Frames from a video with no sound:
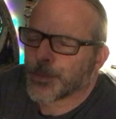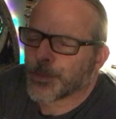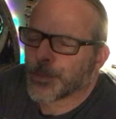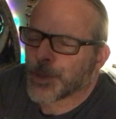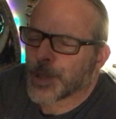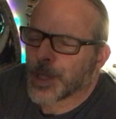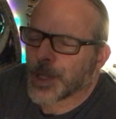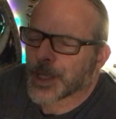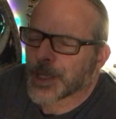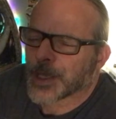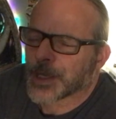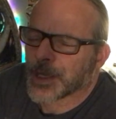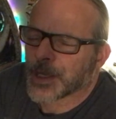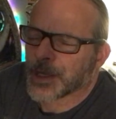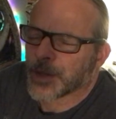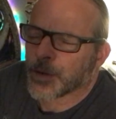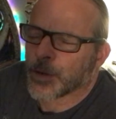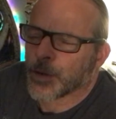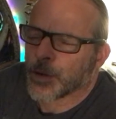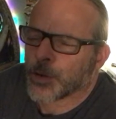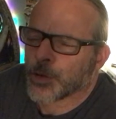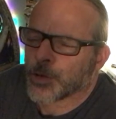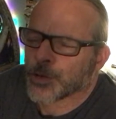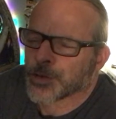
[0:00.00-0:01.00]
blanket
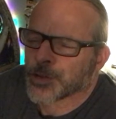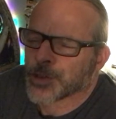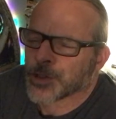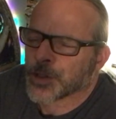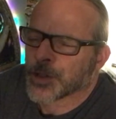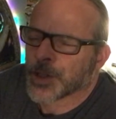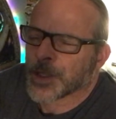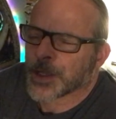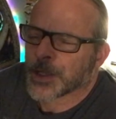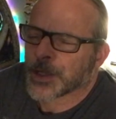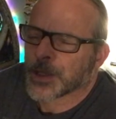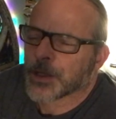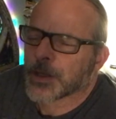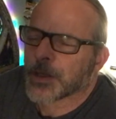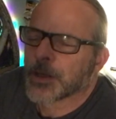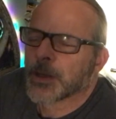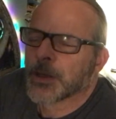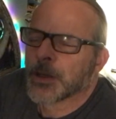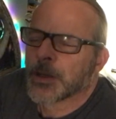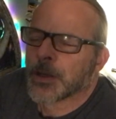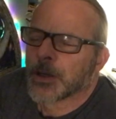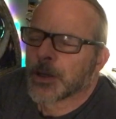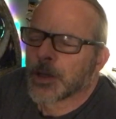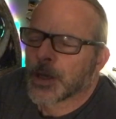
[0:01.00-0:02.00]
and hold you like
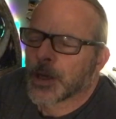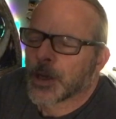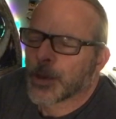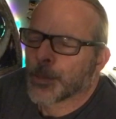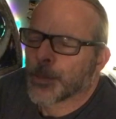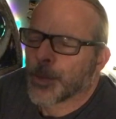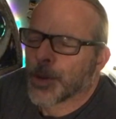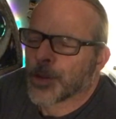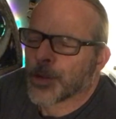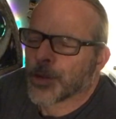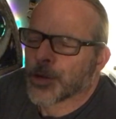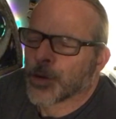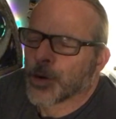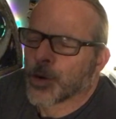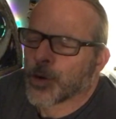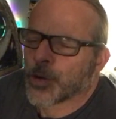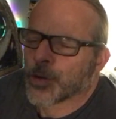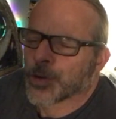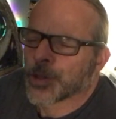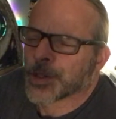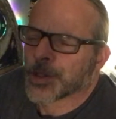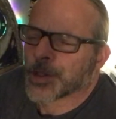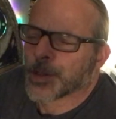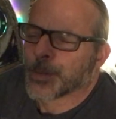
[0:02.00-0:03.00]
a mother
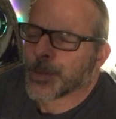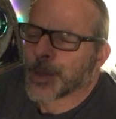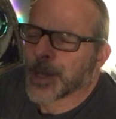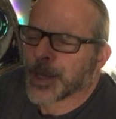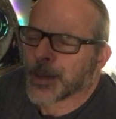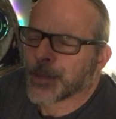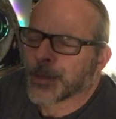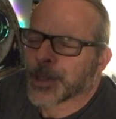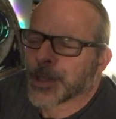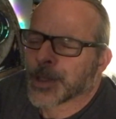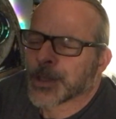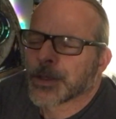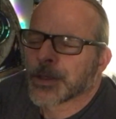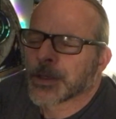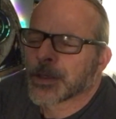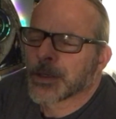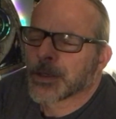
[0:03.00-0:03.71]
holding a baby.